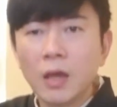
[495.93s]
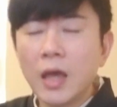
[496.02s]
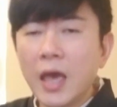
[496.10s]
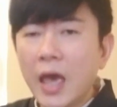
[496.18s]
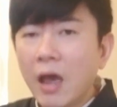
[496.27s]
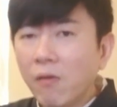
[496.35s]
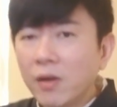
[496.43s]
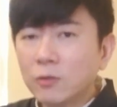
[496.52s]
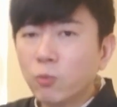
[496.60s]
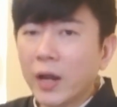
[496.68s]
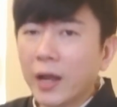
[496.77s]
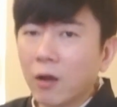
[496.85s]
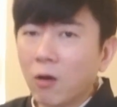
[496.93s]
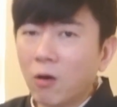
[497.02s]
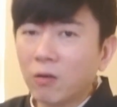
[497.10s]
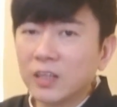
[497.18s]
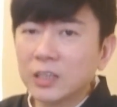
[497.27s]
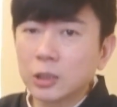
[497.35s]
Hell is what I
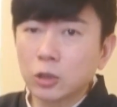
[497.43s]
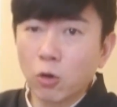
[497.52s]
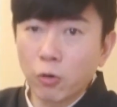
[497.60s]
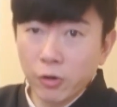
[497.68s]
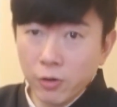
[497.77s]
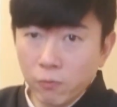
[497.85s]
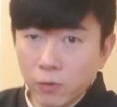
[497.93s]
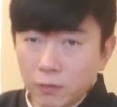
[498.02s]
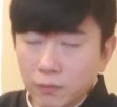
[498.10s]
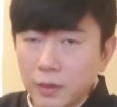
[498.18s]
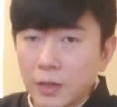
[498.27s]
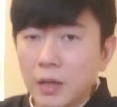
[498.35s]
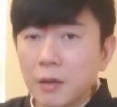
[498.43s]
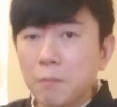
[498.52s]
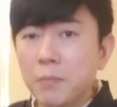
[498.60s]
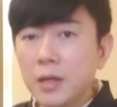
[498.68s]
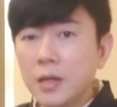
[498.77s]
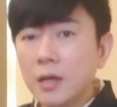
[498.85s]
call the story world,
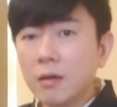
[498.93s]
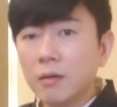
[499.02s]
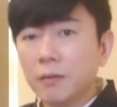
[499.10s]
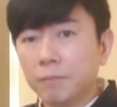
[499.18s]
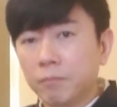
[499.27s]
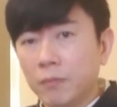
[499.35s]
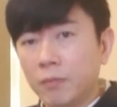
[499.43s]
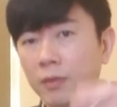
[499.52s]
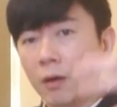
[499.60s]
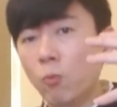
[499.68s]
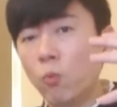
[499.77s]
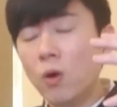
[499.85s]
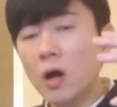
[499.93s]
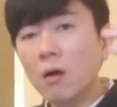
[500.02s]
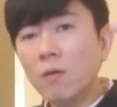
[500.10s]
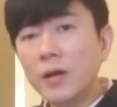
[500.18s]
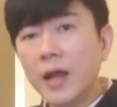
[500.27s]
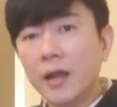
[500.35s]
meaning the
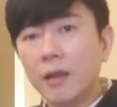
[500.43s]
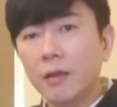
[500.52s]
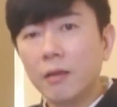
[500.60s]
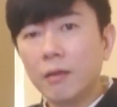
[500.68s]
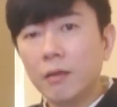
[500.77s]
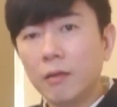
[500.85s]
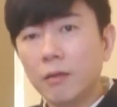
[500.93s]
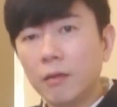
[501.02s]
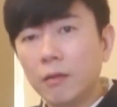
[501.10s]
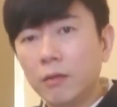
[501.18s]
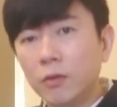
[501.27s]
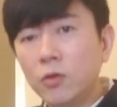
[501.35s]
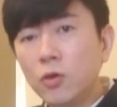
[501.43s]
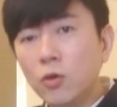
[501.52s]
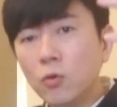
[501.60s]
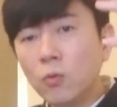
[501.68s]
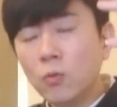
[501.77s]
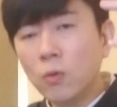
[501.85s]
world that
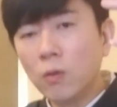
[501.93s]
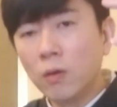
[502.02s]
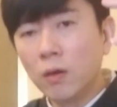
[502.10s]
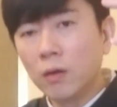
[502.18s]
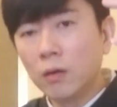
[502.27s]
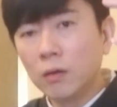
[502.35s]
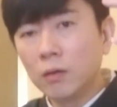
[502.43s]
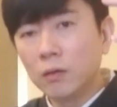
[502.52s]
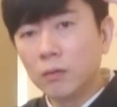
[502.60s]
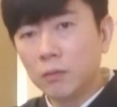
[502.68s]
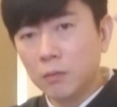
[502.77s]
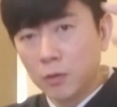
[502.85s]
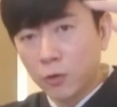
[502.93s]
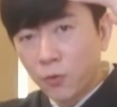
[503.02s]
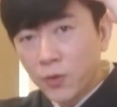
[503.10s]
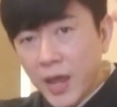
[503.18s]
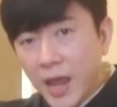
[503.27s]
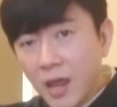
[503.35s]
you
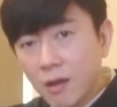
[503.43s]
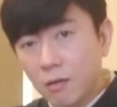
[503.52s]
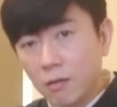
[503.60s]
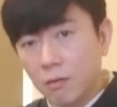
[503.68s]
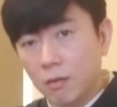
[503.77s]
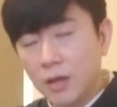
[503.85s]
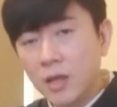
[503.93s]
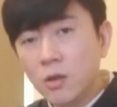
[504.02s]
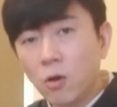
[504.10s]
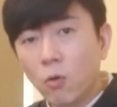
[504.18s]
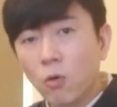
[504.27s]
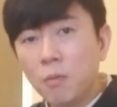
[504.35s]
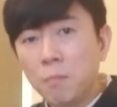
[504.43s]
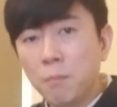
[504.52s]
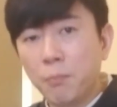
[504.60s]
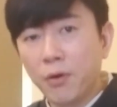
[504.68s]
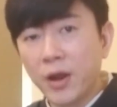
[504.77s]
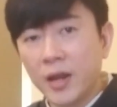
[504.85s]
create in your own
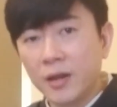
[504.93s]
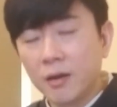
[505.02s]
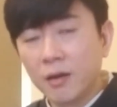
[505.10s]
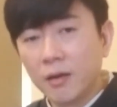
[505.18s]
brain